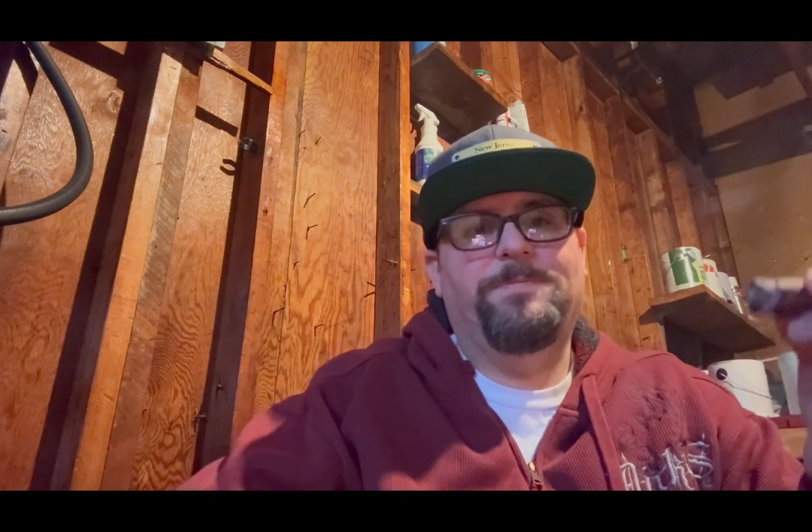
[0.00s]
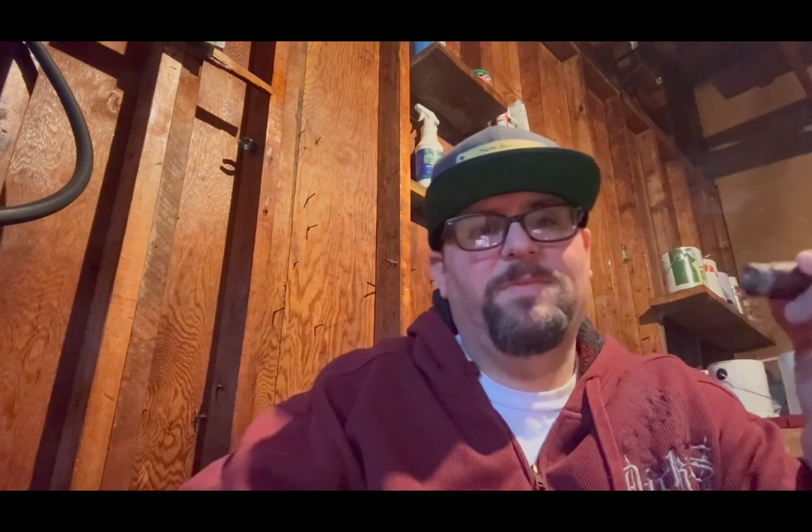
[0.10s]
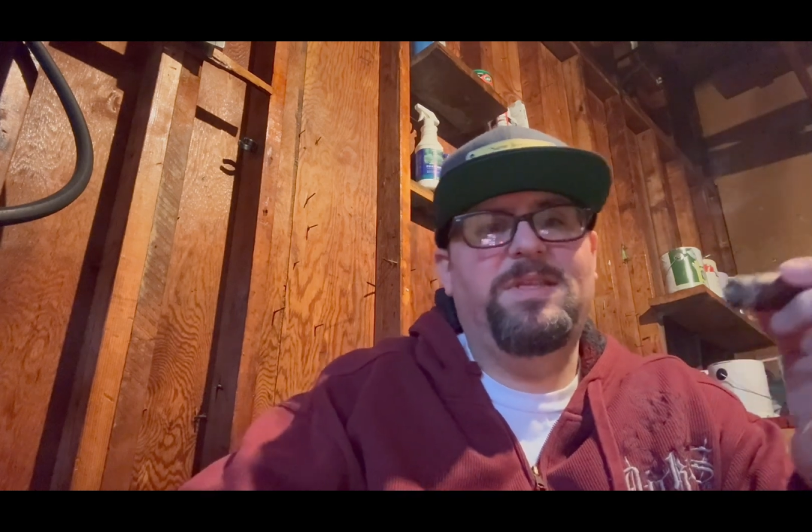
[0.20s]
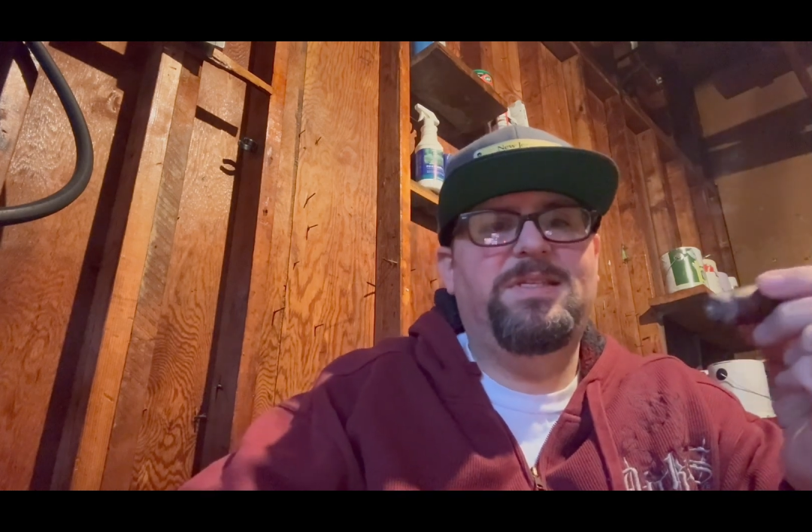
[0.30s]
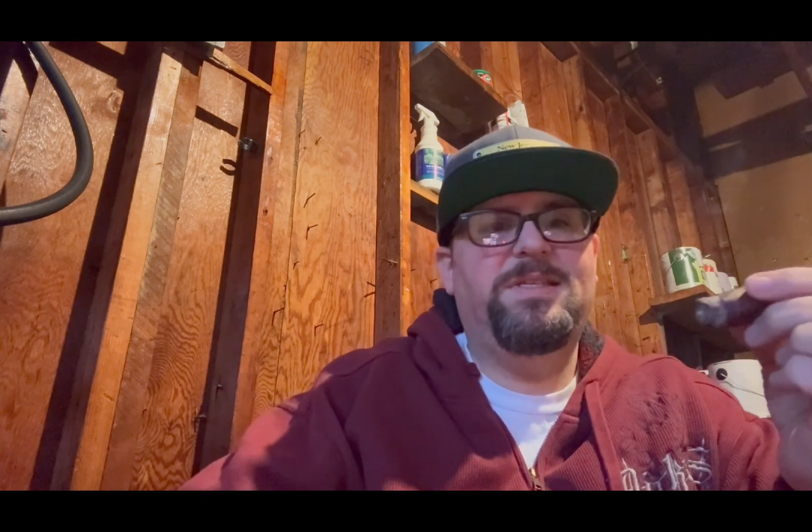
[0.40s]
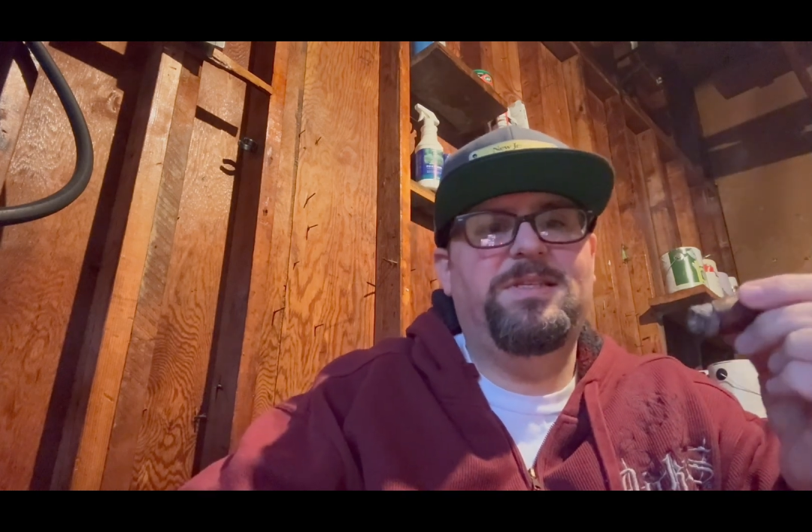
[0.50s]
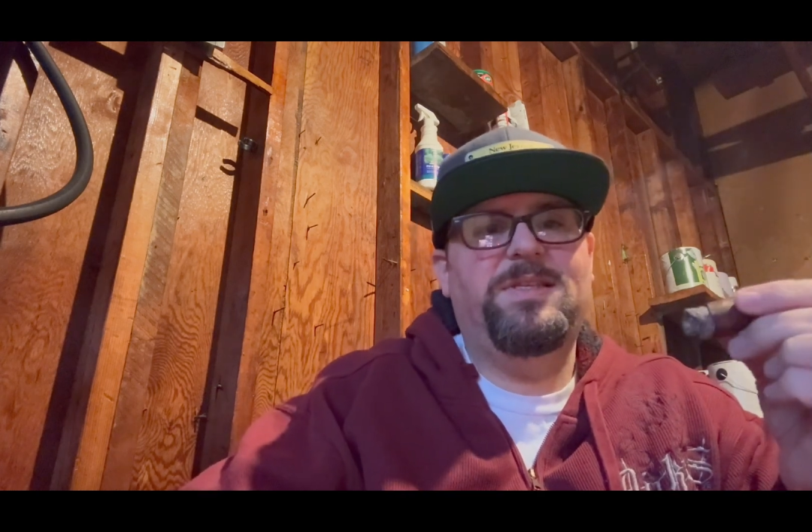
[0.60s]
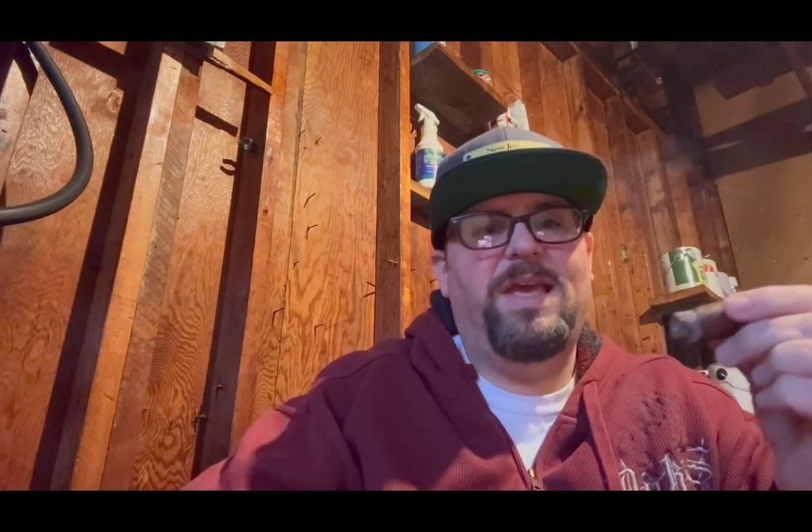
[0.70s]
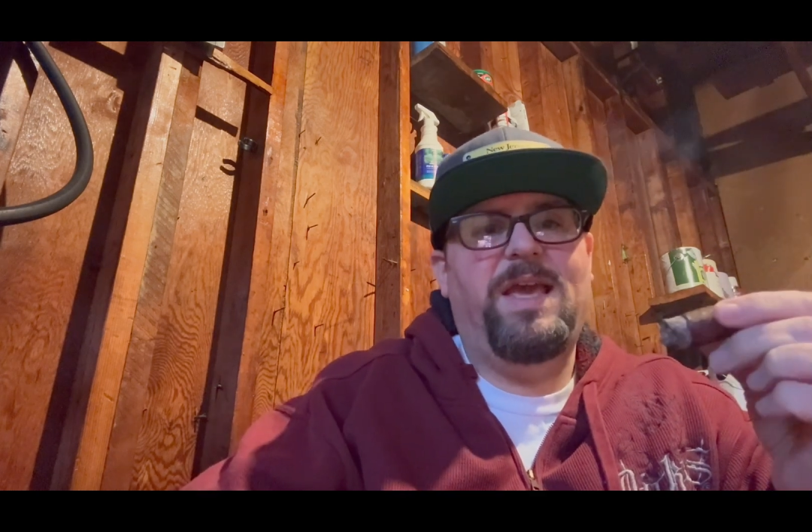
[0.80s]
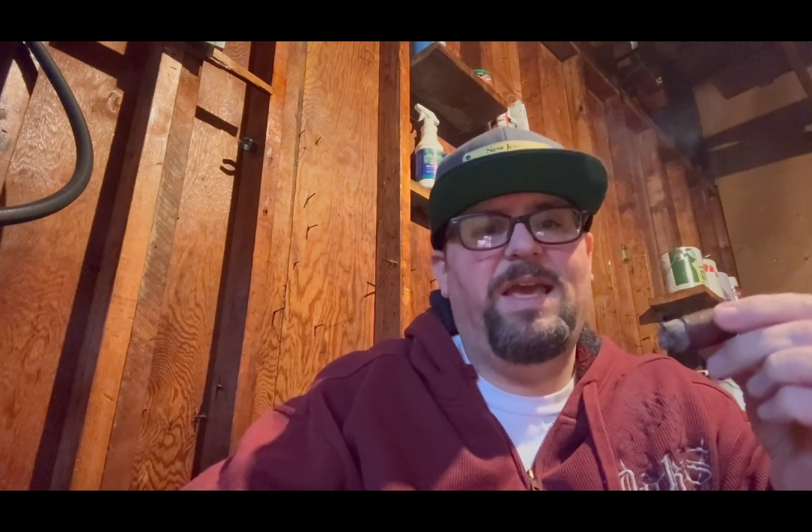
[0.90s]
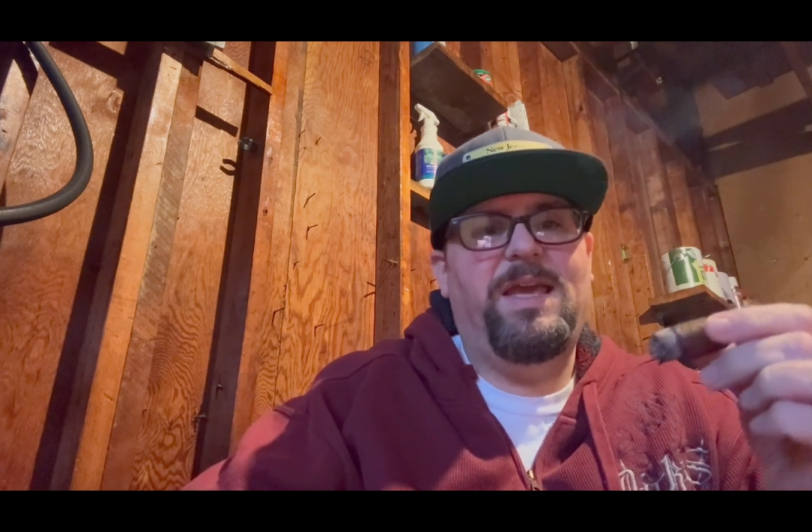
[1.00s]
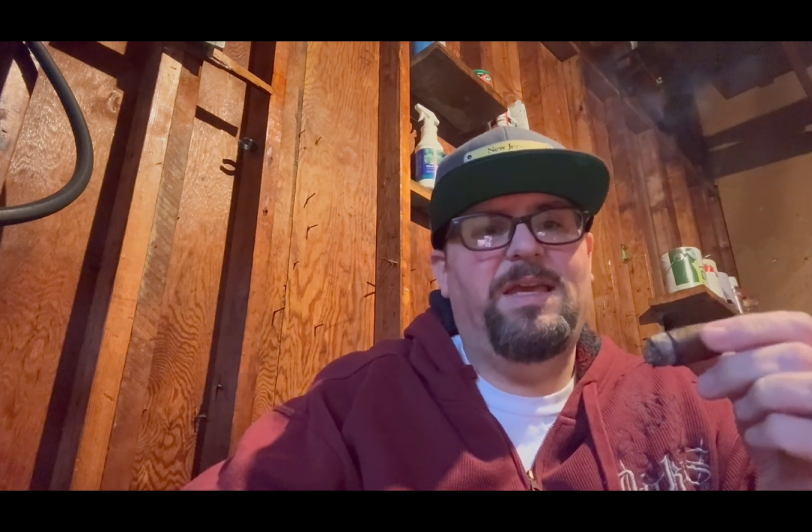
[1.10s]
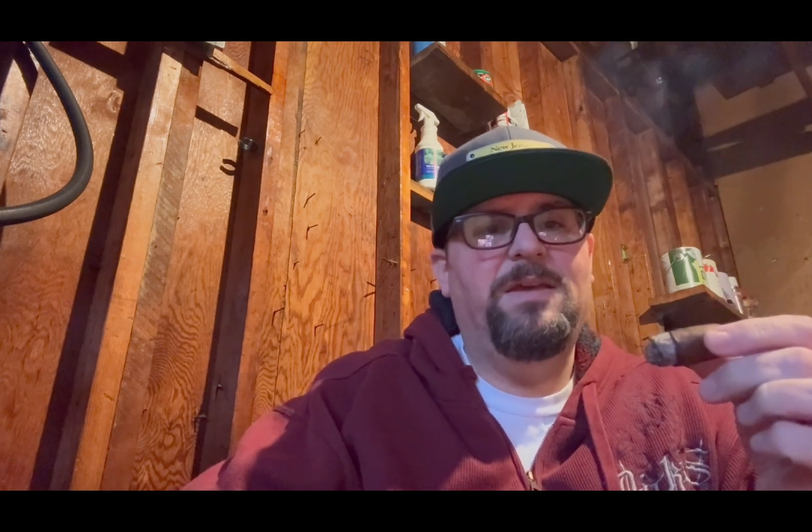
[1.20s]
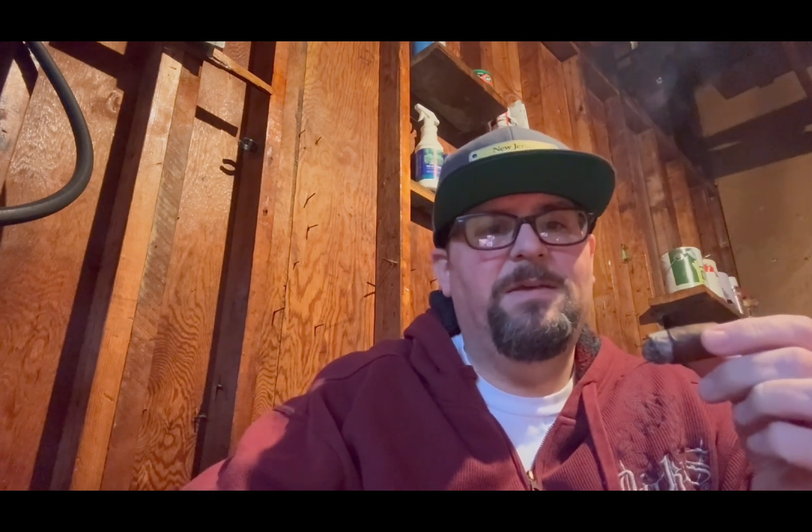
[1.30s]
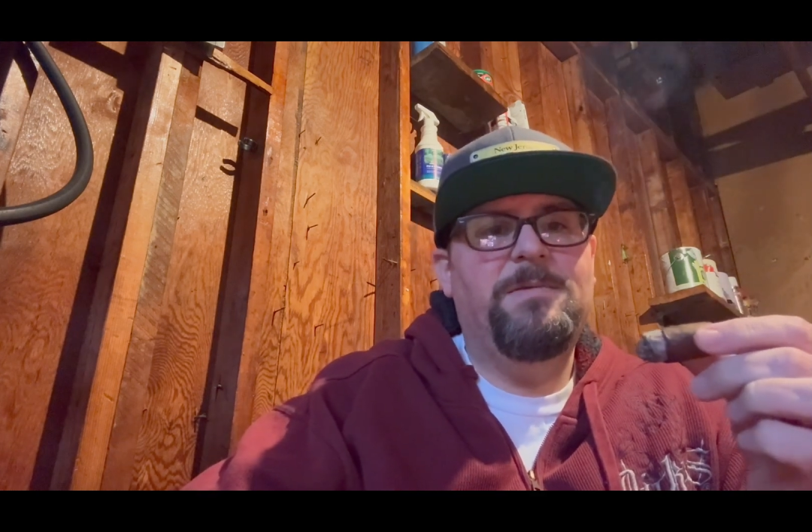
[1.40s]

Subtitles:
this is a